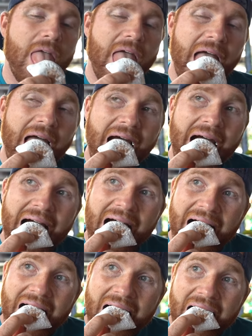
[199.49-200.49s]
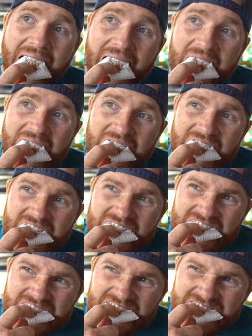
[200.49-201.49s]
to eat these. The
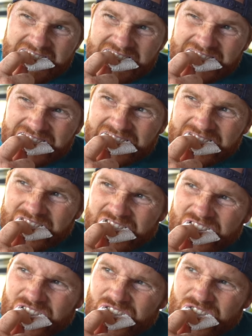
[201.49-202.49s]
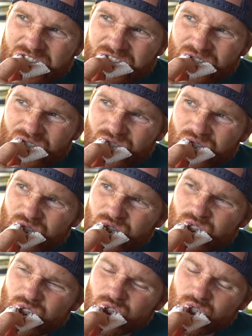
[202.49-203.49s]
best part about this is that they are served
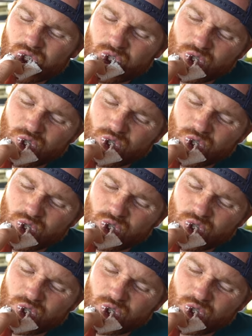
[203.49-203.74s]
warm,